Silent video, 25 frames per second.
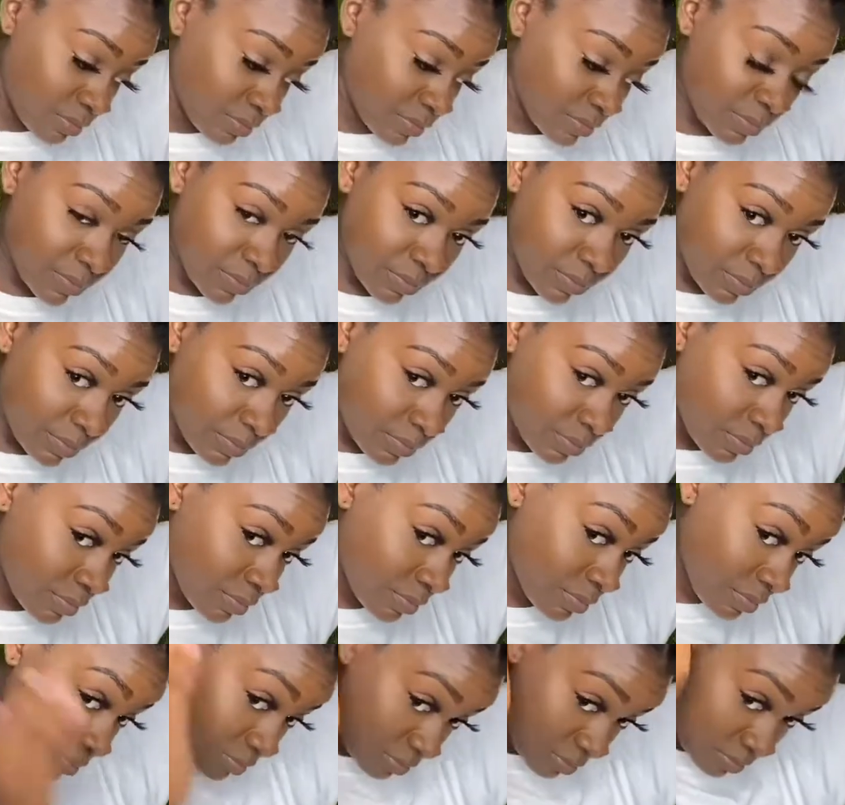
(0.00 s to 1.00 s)
just going to go
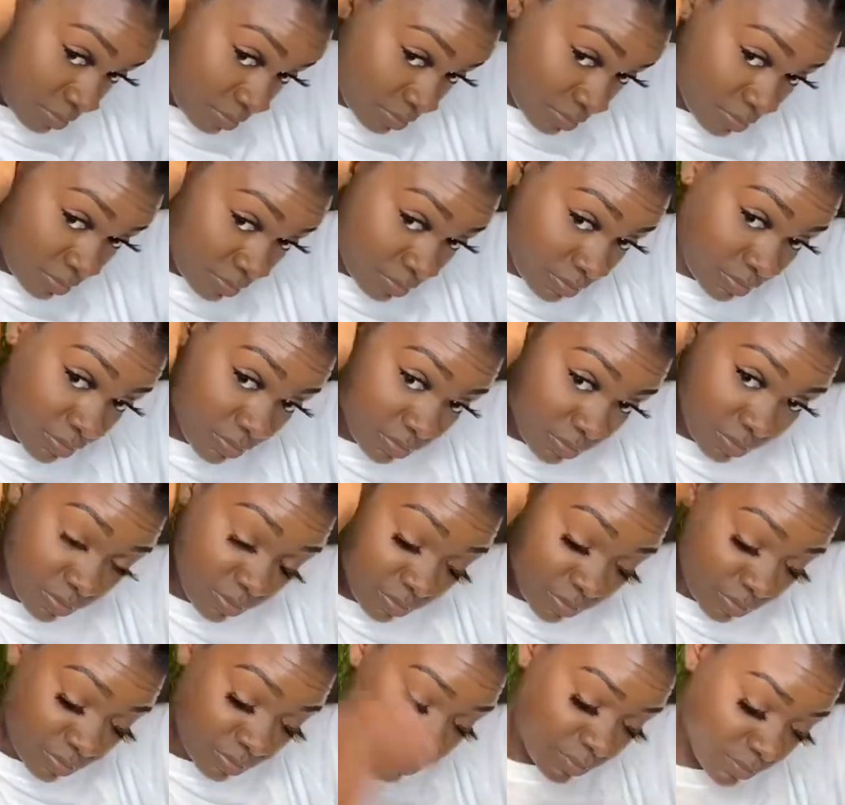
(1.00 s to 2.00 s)
ahead and
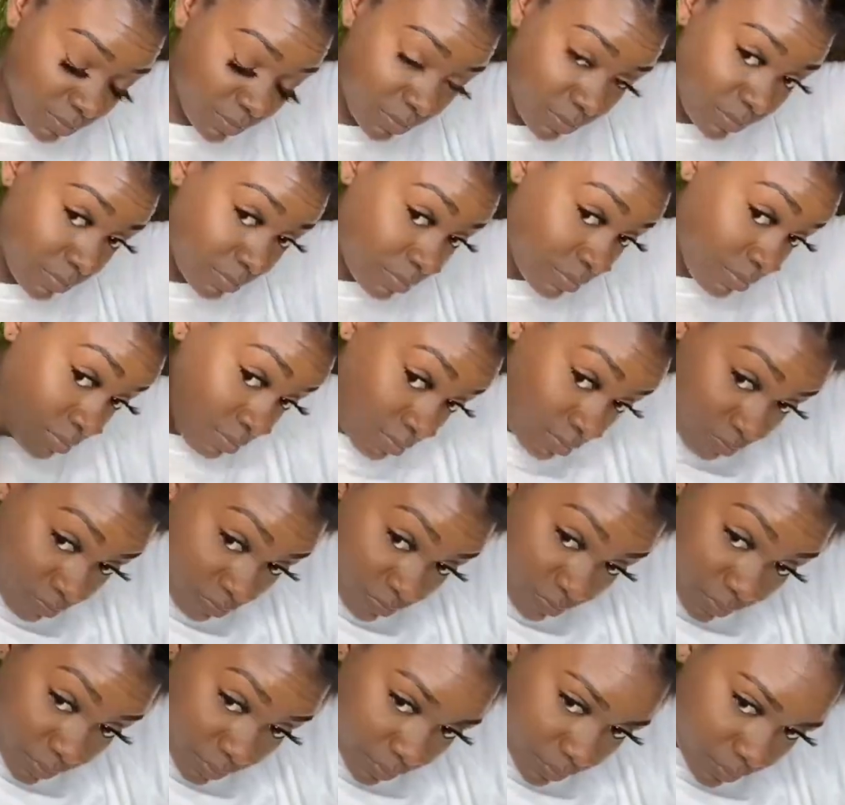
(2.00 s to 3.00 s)
continue doing that.
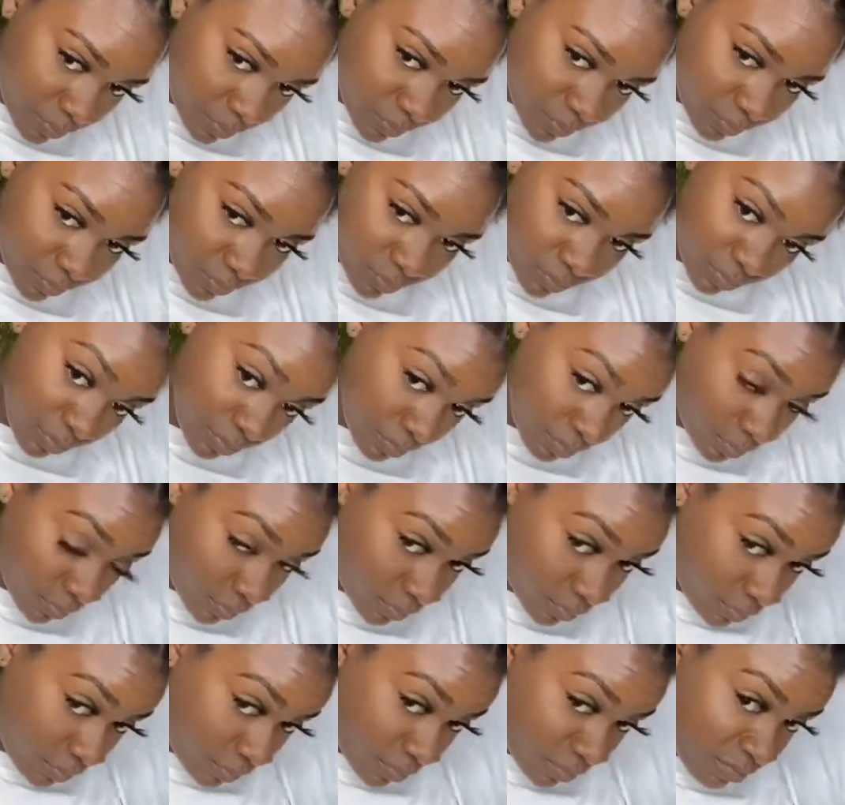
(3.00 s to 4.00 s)
You can continue
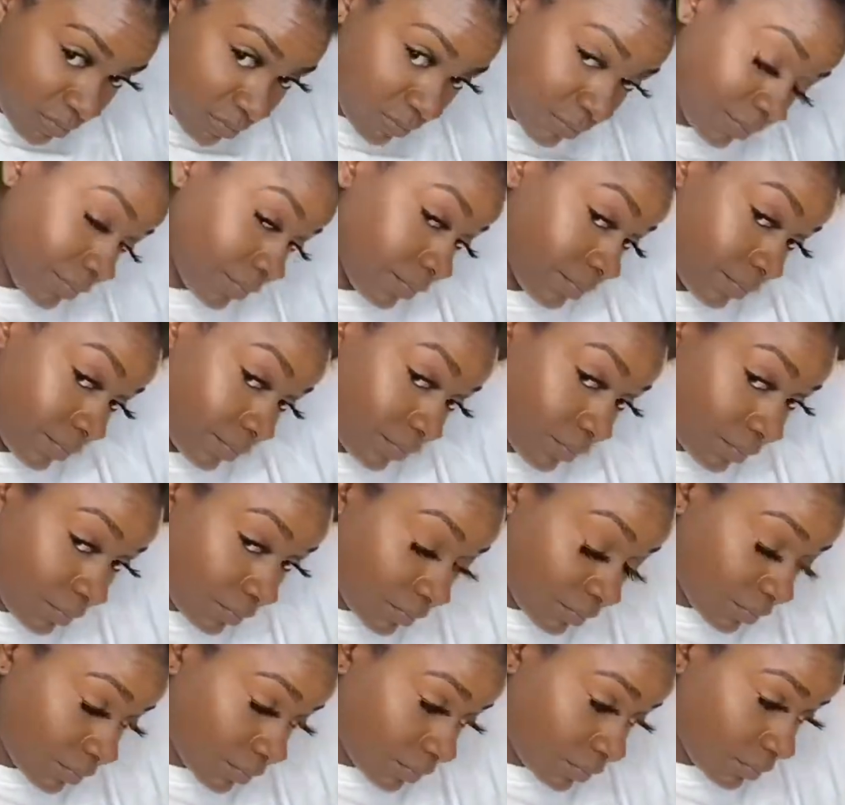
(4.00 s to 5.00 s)
watching this, and I'm going
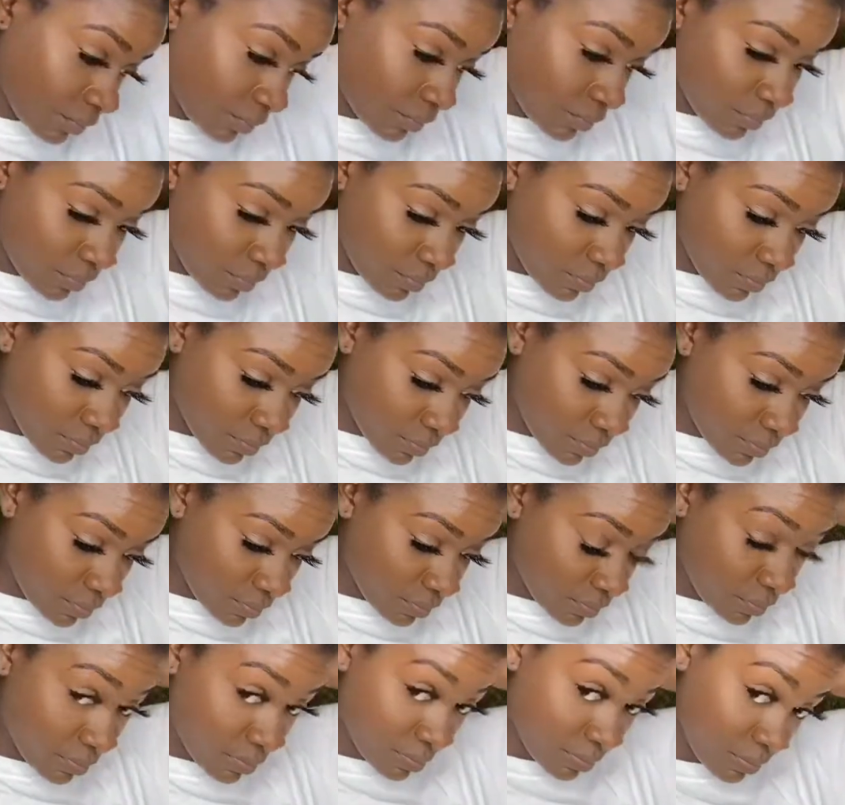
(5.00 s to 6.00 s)
to speed up
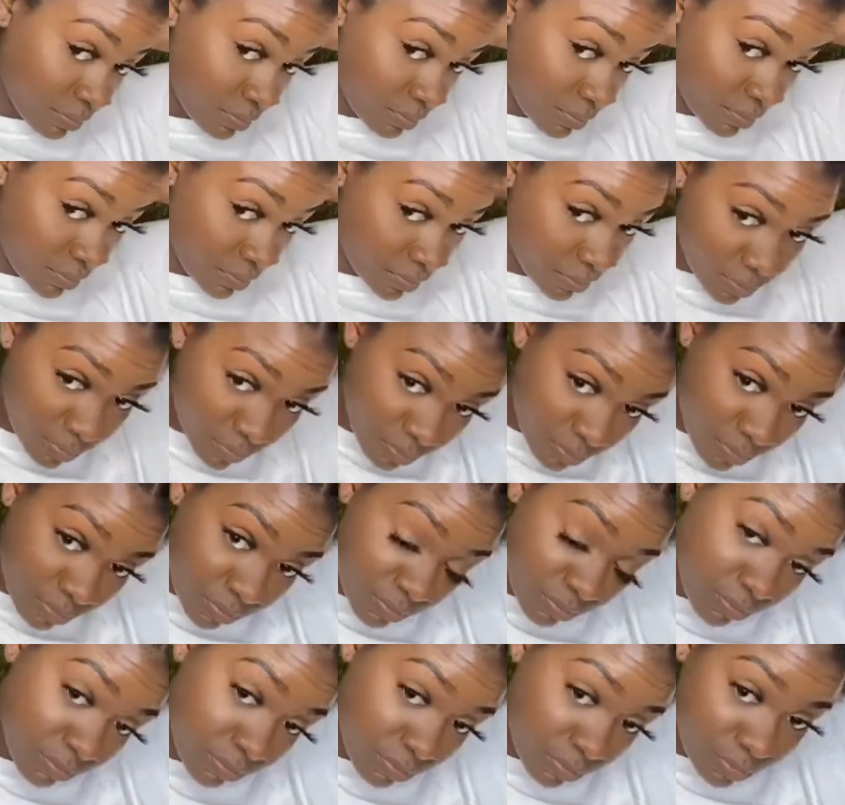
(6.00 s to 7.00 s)
the other
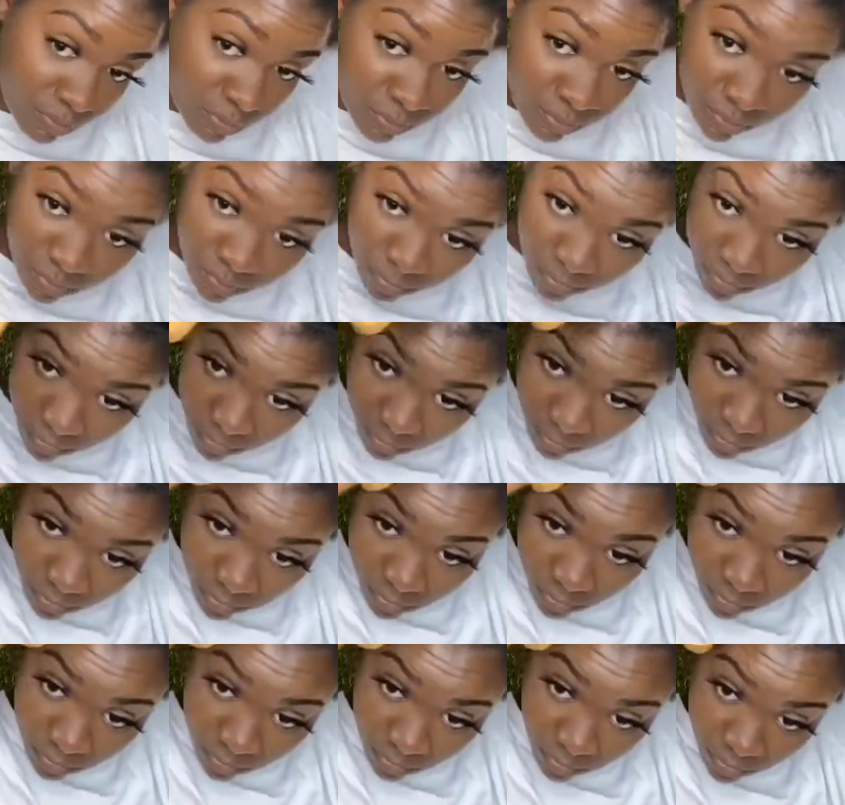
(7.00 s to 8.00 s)
side of my hair
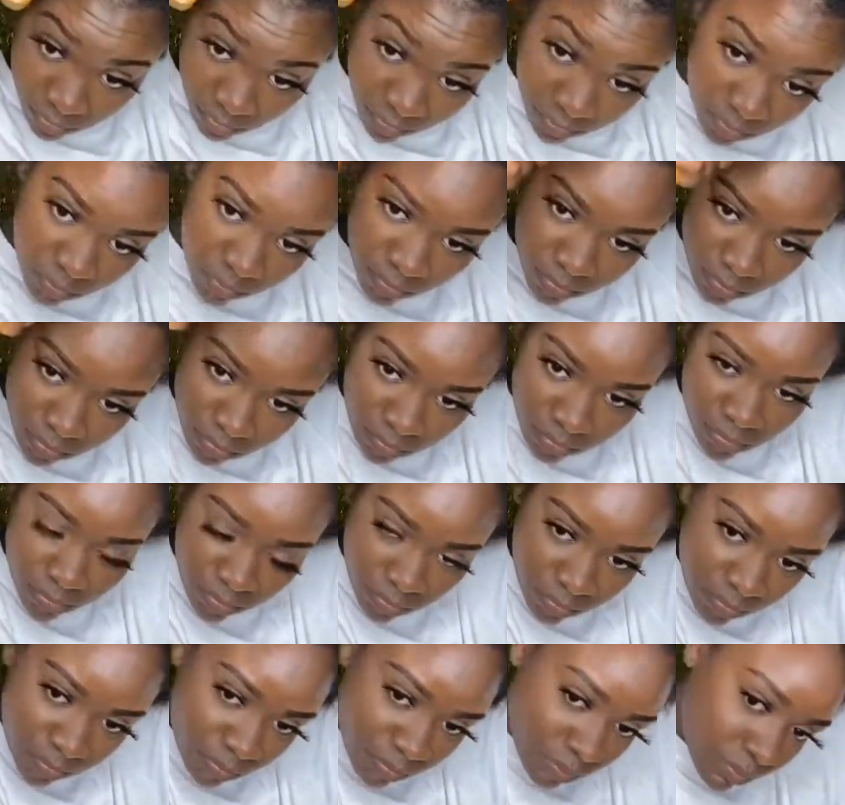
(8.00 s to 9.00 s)
because it's kind of
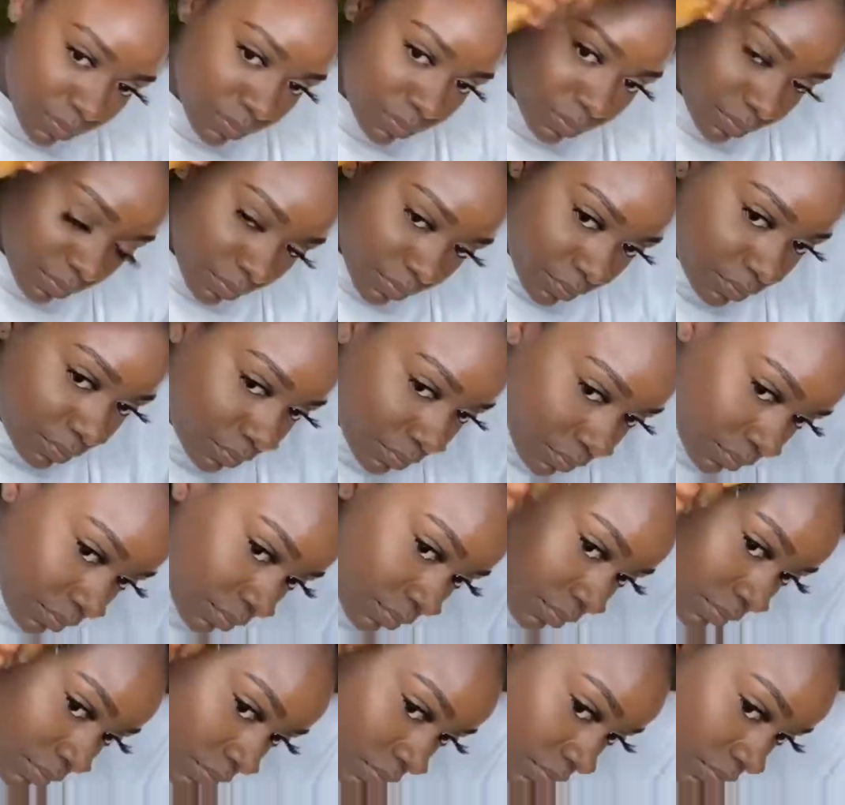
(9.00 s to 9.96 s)
self-explanatory.